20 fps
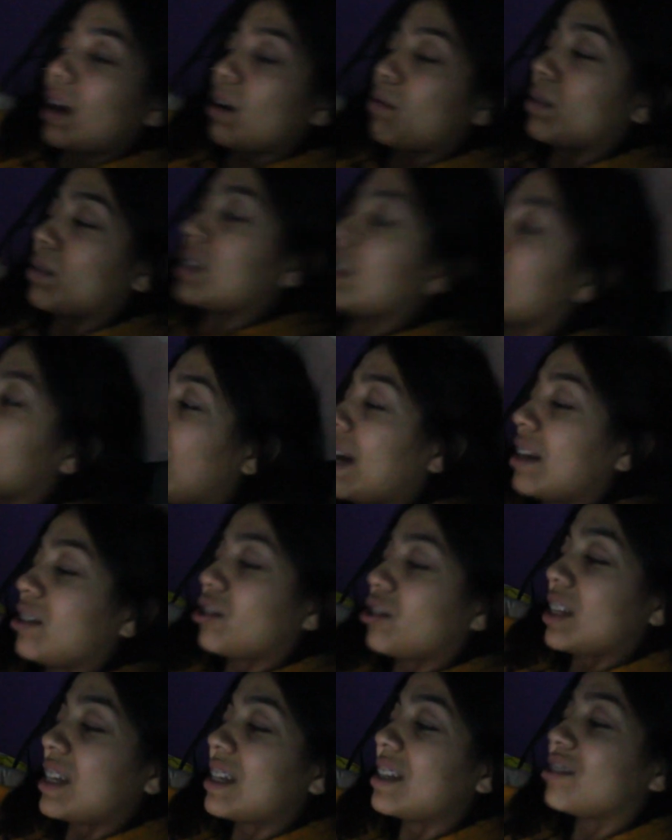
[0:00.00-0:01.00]
That wasn't. I
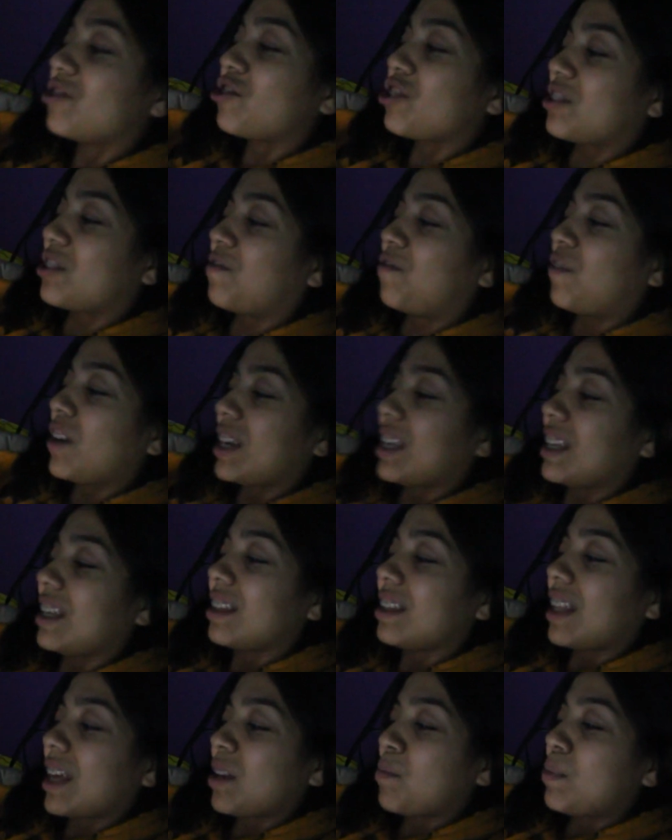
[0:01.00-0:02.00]
didn't just
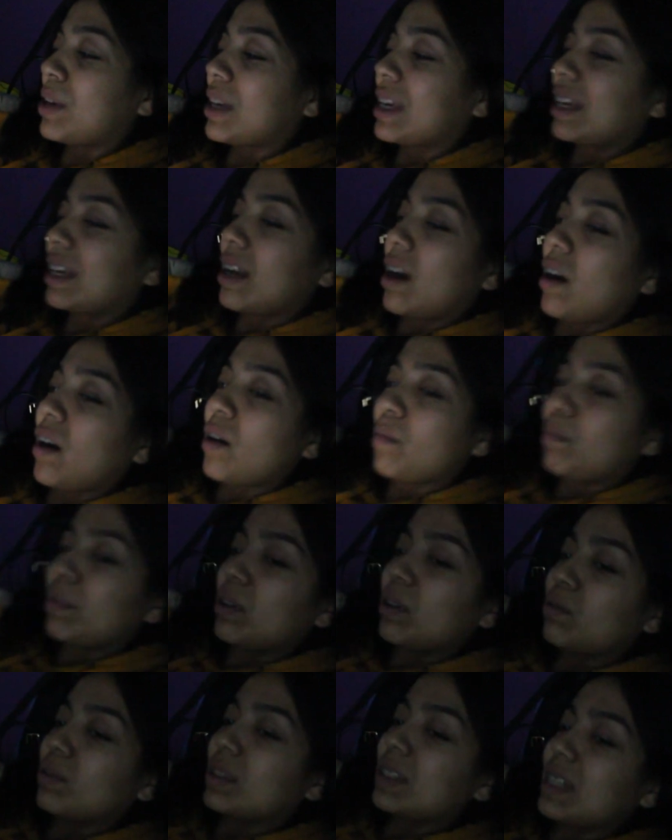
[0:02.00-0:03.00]
fucking like pick it up.
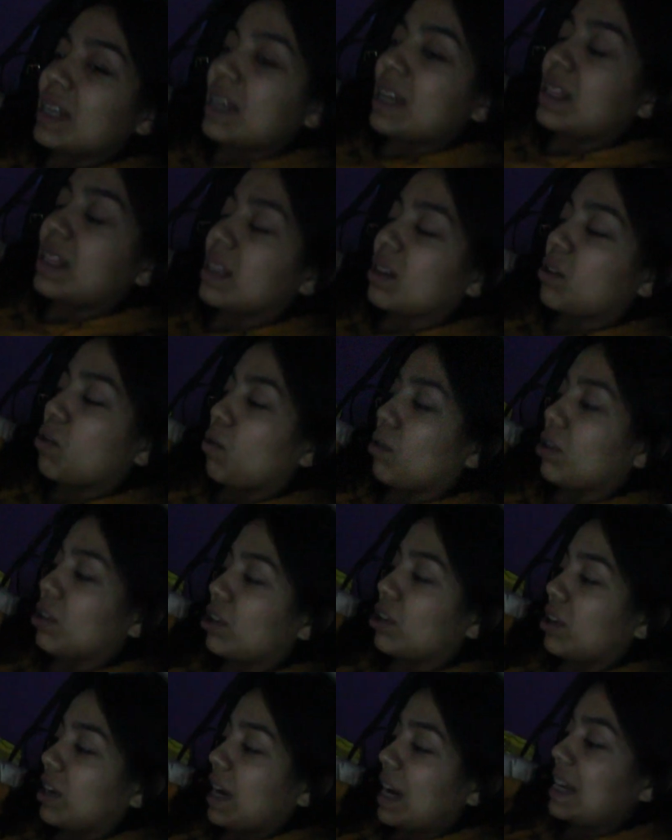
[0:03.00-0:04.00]
It was in the
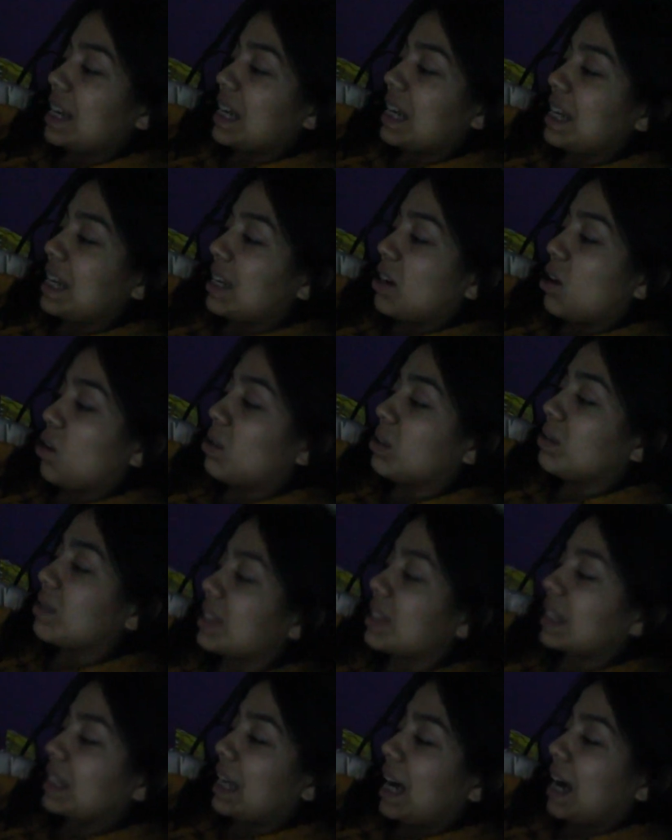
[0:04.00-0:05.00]
corner. I didn't know it
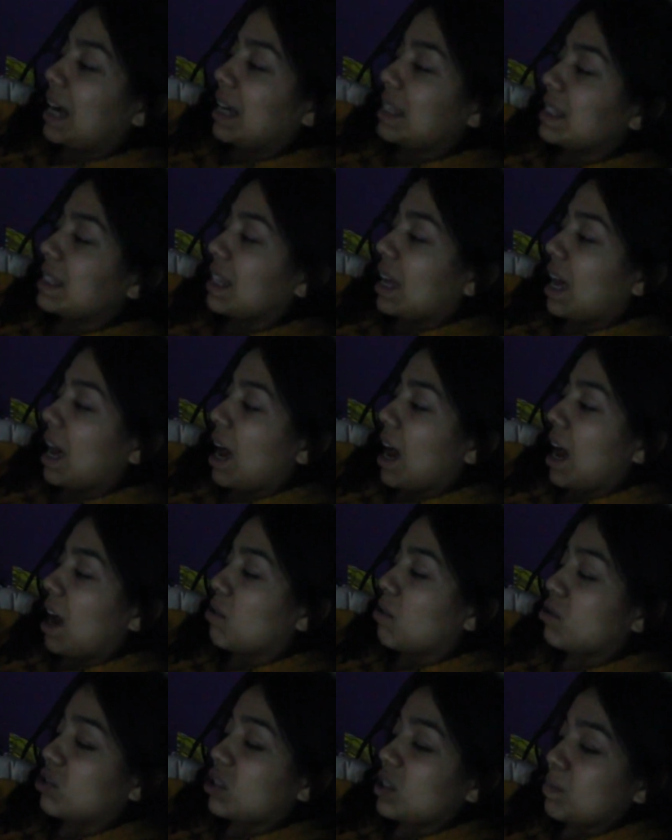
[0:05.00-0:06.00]
was glass.
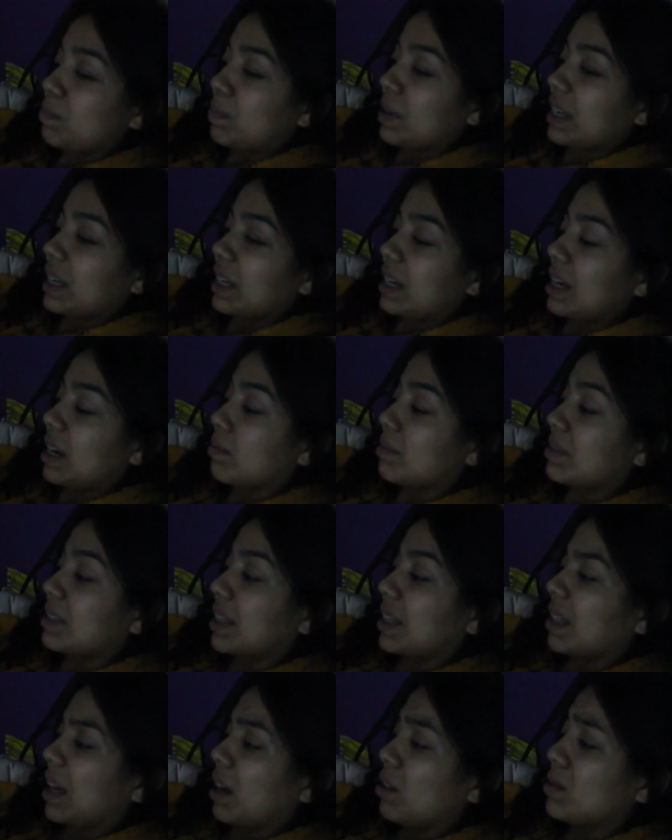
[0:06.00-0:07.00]
I was just picking it up because
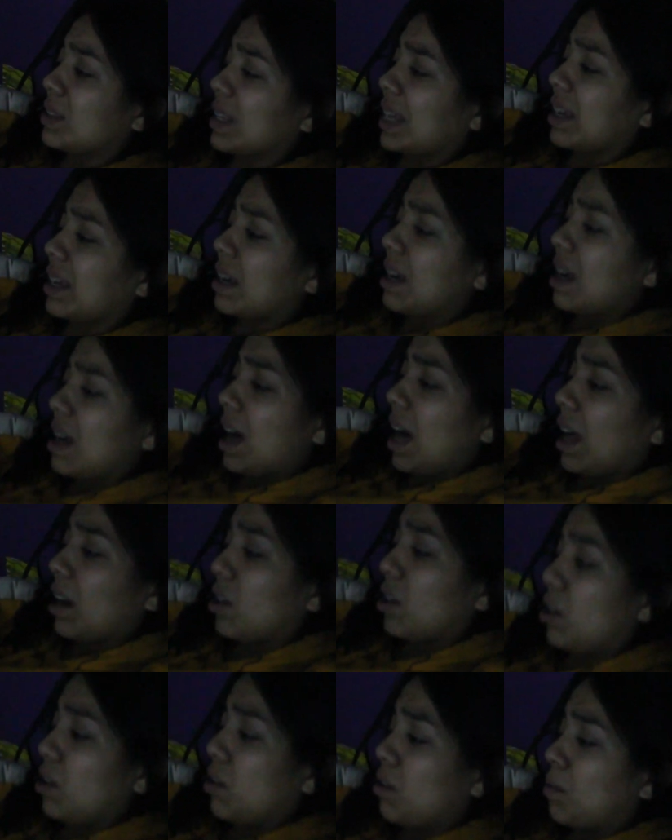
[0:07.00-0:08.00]
I thought it was like, I
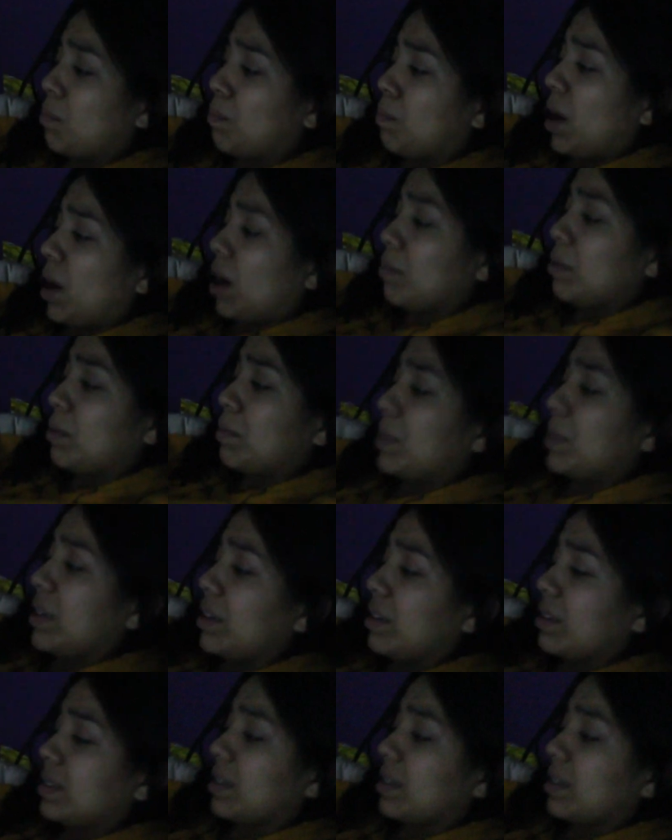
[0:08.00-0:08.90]
don't know, a bobby pin or